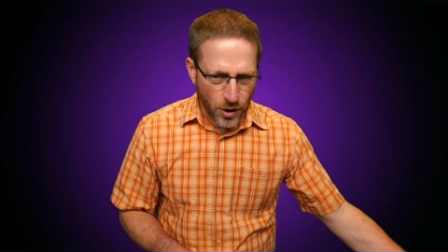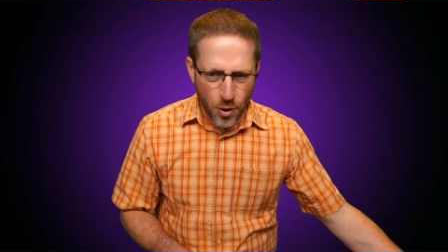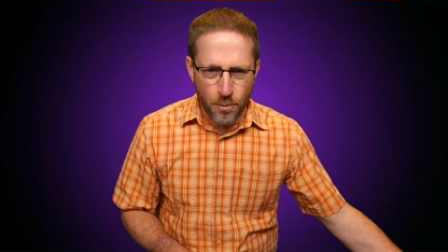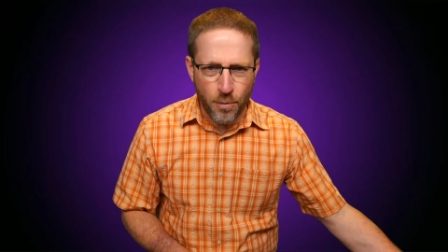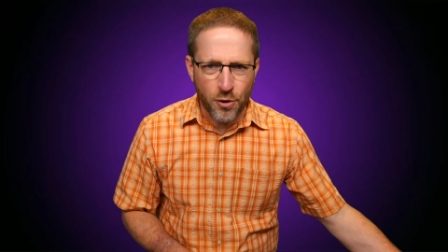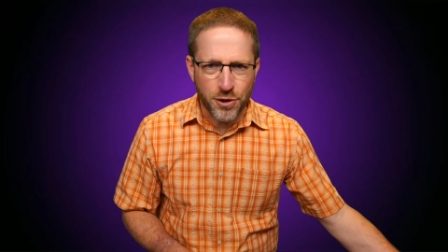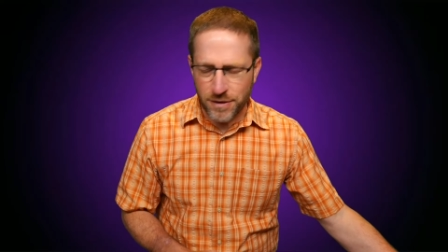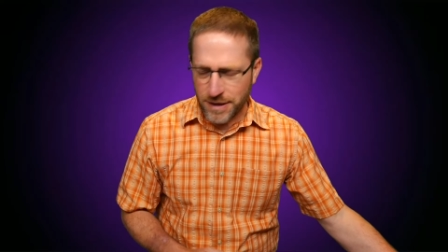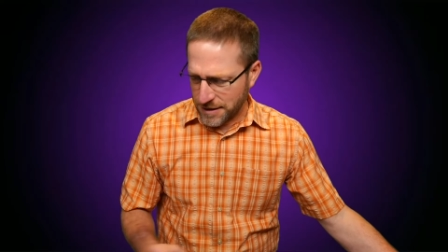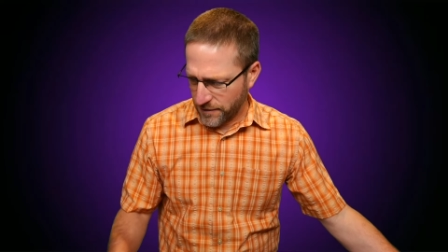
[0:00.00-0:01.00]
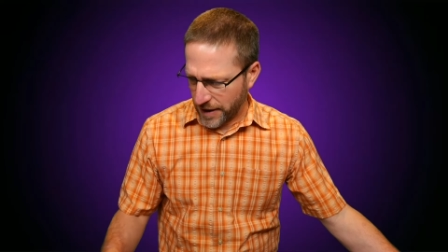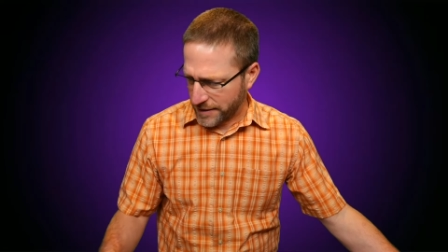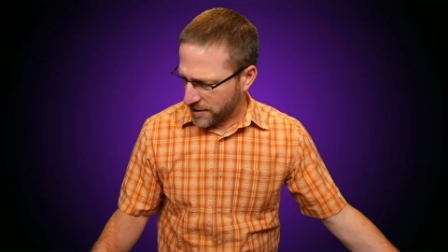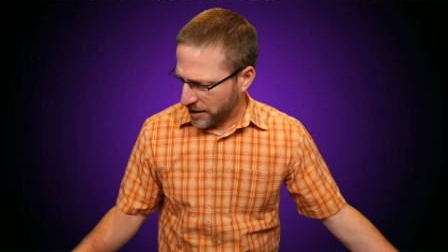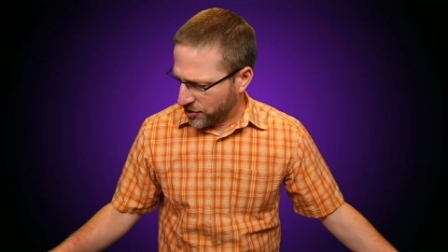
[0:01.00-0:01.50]
Both of these
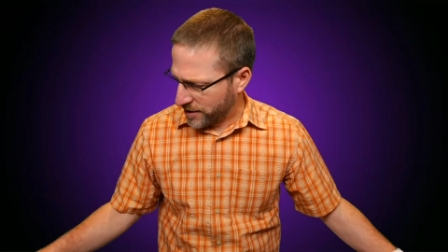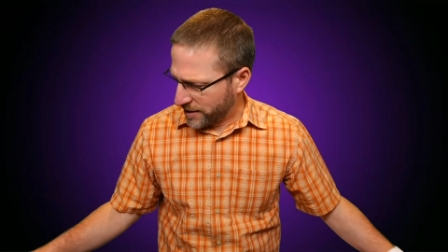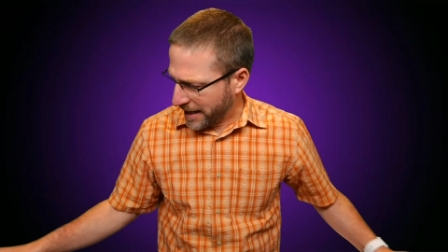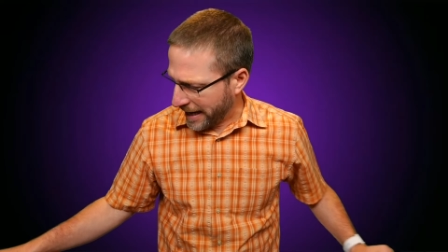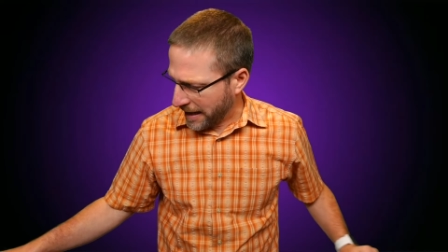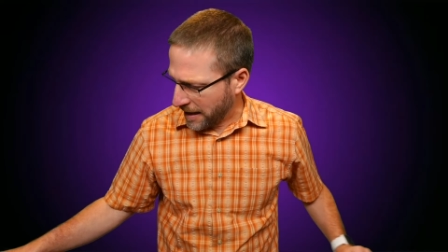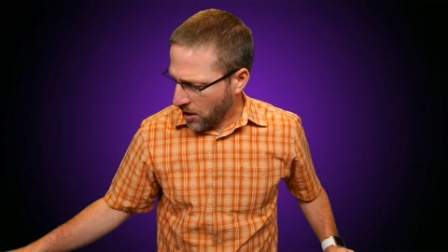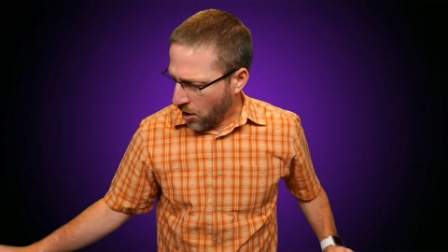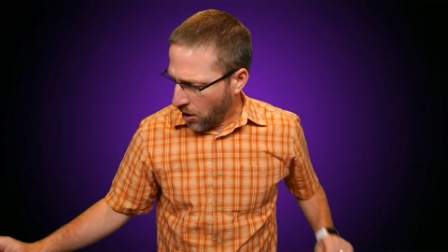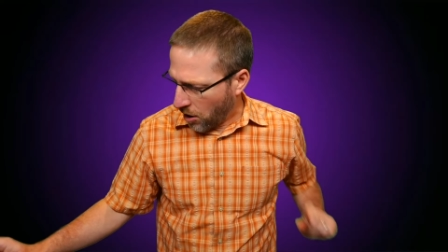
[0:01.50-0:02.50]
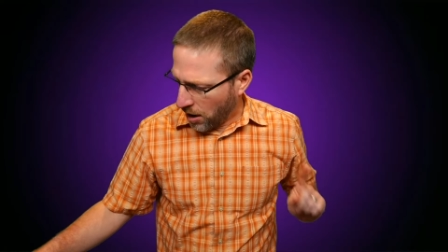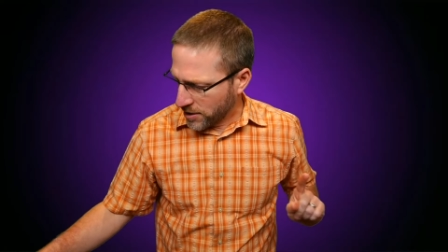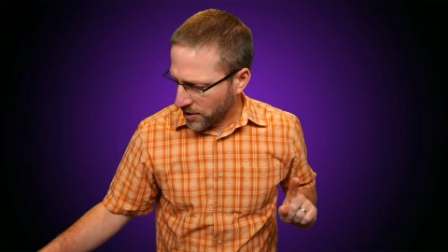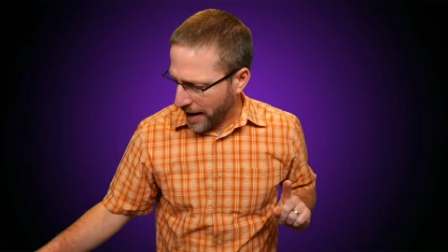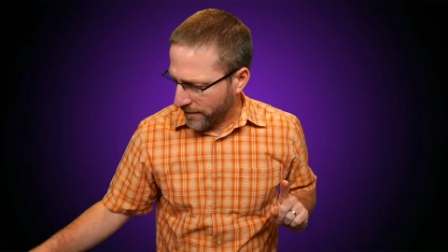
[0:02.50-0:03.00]
devices, I should say,
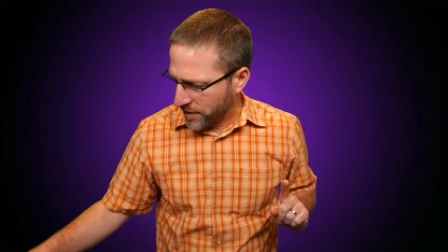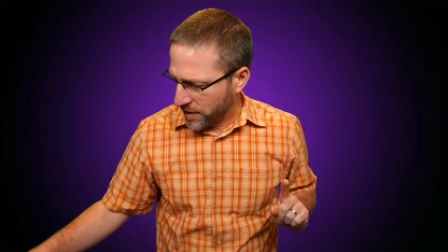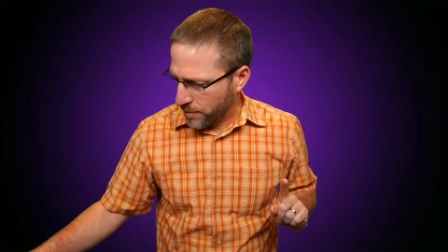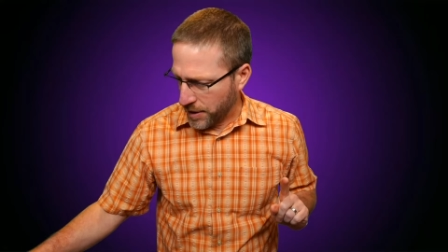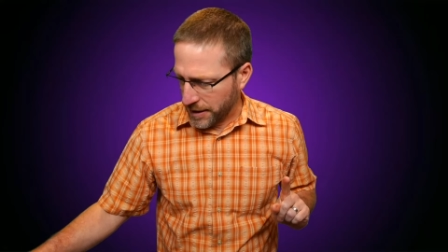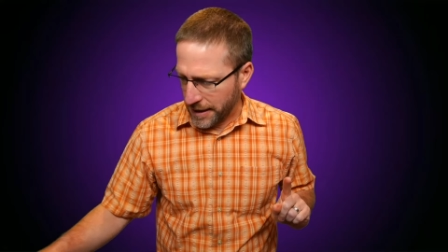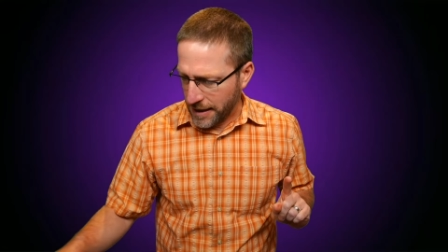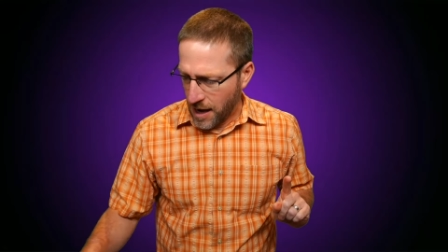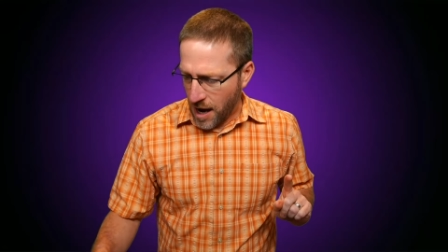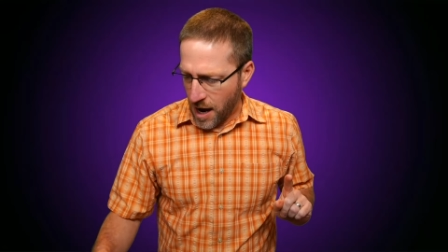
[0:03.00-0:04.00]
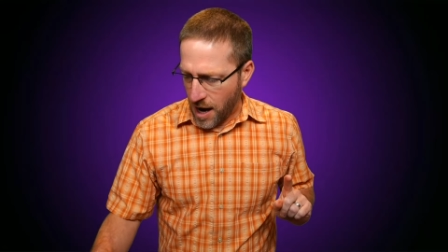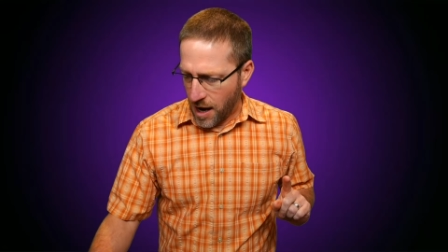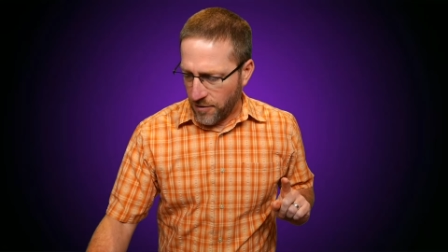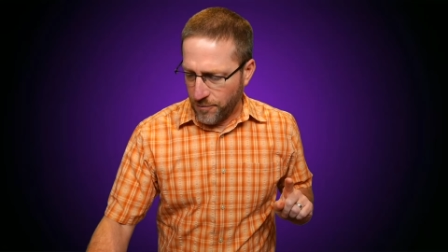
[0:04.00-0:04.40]
also have the ability of